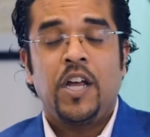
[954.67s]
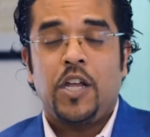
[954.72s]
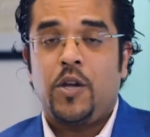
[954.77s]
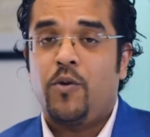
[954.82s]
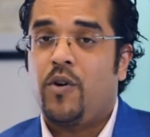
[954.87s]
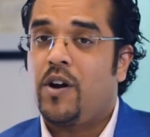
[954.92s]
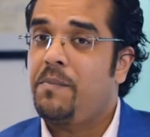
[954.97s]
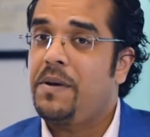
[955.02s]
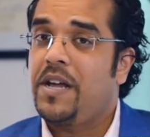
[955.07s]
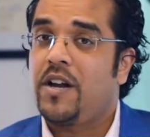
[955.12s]
You
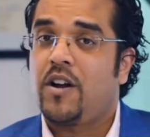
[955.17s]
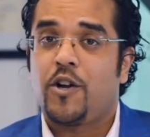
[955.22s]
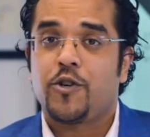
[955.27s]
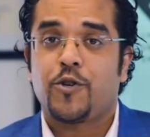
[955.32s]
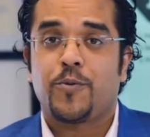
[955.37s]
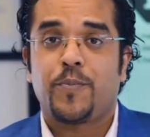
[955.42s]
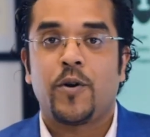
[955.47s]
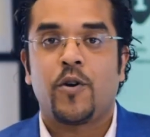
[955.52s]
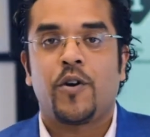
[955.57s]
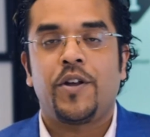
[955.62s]
want to be an
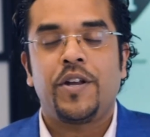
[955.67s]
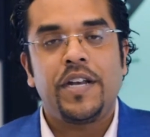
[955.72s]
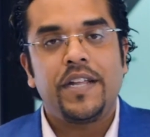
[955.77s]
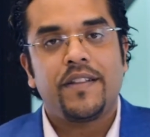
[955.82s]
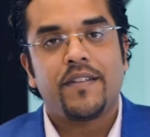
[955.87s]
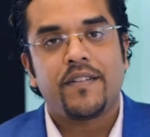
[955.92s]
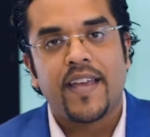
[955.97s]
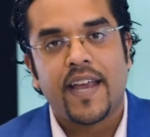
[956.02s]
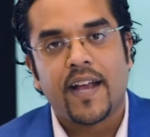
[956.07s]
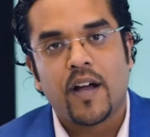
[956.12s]
entrepreneur, you
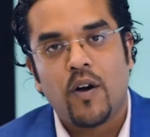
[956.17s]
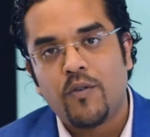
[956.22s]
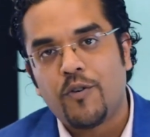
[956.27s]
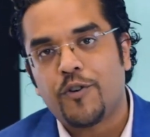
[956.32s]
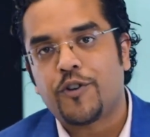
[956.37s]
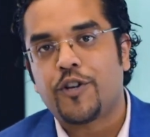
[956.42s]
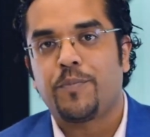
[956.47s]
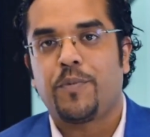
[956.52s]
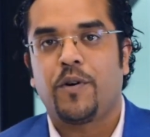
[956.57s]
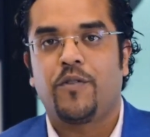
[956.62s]
need to take
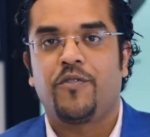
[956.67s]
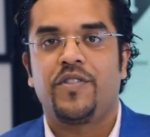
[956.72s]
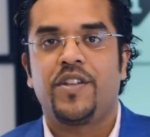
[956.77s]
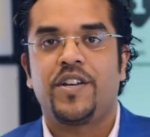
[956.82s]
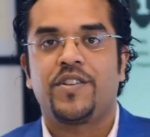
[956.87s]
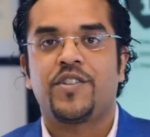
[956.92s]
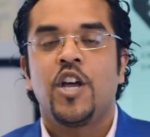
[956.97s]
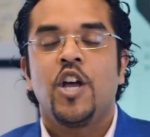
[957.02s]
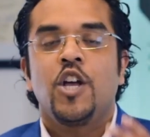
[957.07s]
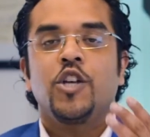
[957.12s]
ownership over
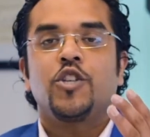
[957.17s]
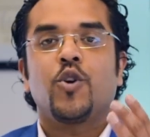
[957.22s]
this.